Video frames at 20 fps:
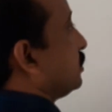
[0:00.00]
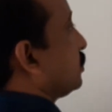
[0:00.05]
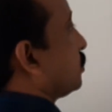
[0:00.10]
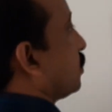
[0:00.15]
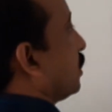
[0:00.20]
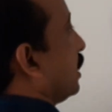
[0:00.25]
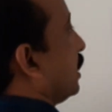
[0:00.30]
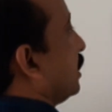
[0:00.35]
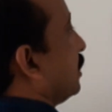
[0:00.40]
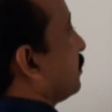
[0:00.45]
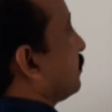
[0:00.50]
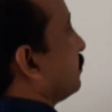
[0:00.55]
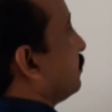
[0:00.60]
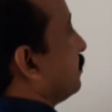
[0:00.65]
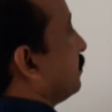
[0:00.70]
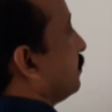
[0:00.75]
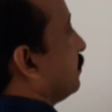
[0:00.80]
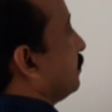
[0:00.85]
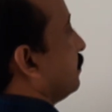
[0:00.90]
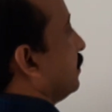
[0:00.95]

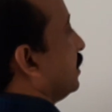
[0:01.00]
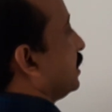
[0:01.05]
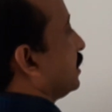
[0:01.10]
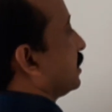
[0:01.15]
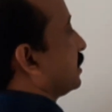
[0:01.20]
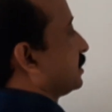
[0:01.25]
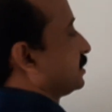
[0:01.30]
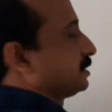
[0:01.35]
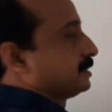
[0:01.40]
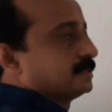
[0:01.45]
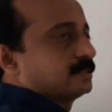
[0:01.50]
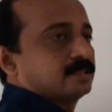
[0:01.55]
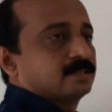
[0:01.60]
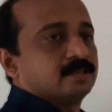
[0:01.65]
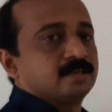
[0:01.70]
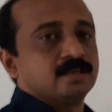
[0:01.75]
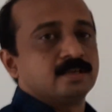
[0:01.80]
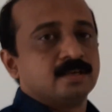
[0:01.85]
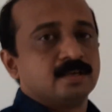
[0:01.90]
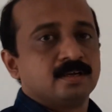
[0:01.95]
square
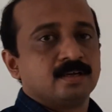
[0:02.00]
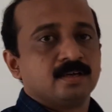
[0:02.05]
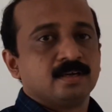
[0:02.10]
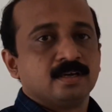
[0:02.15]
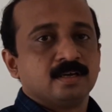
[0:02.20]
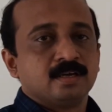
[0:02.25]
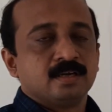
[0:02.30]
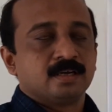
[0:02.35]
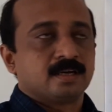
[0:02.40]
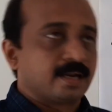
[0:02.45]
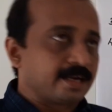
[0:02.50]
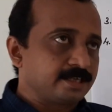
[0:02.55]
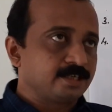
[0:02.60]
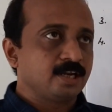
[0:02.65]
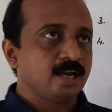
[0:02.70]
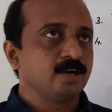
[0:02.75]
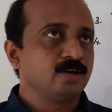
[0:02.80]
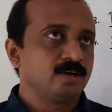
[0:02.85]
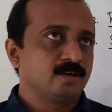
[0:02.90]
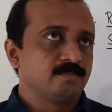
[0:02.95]
matrix?
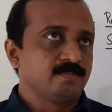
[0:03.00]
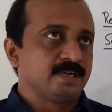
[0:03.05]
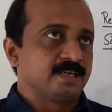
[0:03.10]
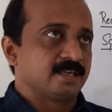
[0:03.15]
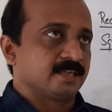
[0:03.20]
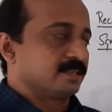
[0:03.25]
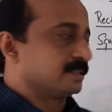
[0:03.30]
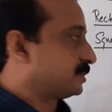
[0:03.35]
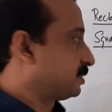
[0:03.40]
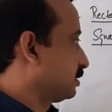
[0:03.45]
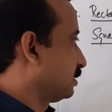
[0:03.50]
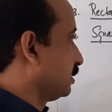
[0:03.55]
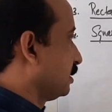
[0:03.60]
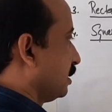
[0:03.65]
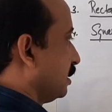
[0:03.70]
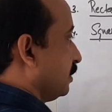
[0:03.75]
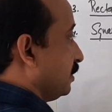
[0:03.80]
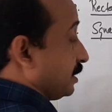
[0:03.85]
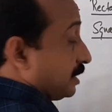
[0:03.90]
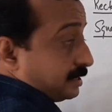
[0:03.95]
Rectangular
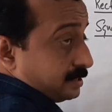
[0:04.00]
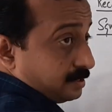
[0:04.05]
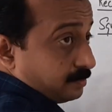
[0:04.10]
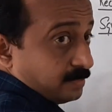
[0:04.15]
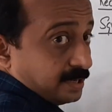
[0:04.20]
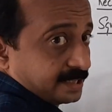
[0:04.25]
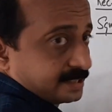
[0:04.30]
matrix. We'll write some